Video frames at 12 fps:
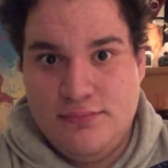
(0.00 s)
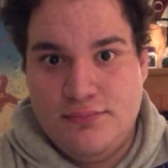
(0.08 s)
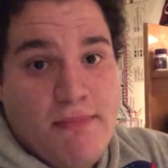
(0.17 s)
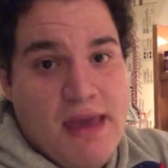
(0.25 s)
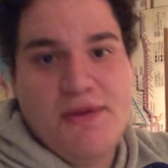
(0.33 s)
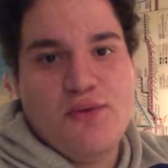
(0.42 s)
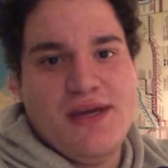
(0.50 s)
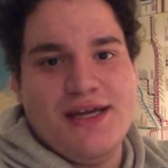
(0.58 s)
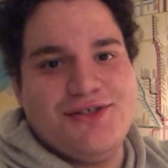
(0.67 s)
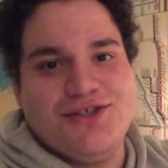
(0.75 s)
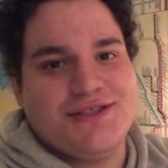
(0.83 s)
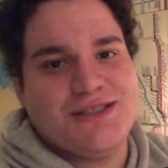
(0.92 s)
maybe we
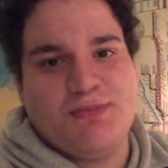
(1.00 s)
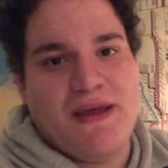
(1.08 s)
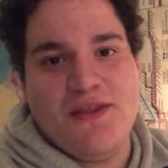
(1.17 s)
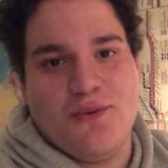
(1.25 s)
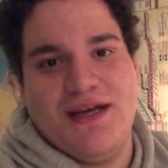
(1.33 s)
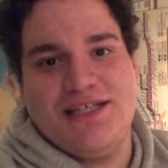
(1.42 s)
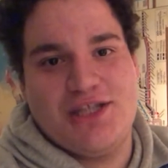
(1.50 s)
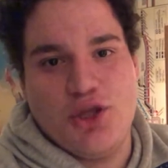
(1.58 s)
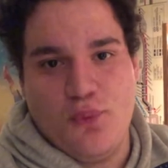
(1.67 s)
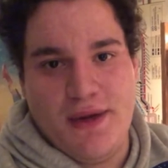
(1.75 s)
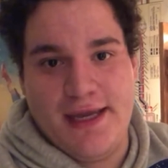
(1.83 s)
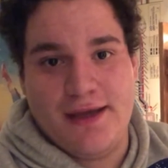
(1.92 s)
can just spend the rest of the
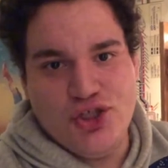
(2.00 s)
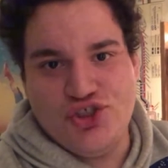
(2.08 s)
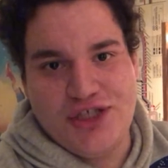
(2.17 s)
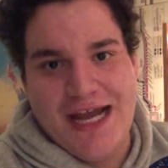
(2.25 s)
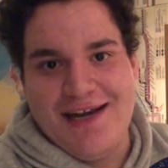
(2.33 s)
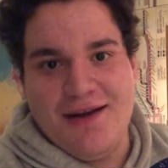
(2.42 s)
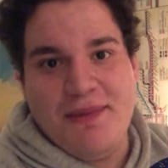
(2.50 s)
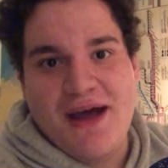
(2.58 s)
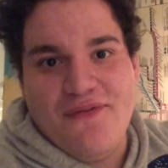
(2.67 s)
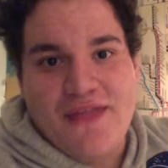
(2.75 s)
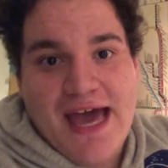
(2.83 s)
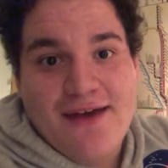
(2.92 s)
week chatting
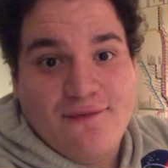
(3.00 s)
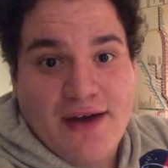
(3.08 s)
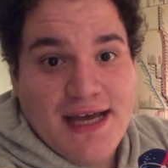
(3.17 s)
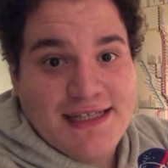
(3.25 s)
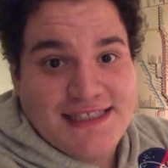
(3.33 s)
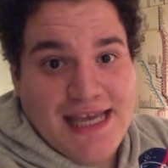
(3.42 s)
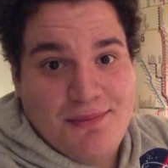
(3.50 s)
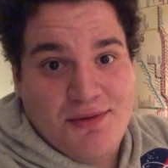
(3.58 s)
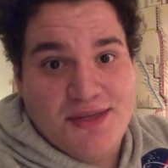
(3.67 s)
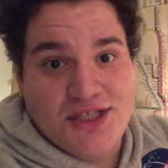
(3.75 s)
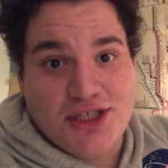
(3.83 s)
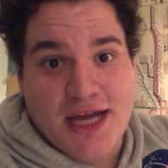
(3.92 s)
about that via Sam and
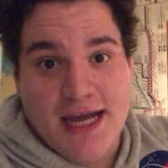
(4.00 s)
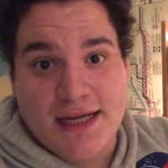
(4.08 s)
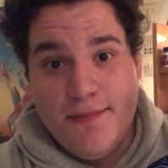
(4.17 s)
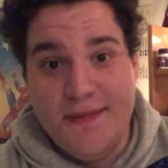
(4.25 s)
Meshach.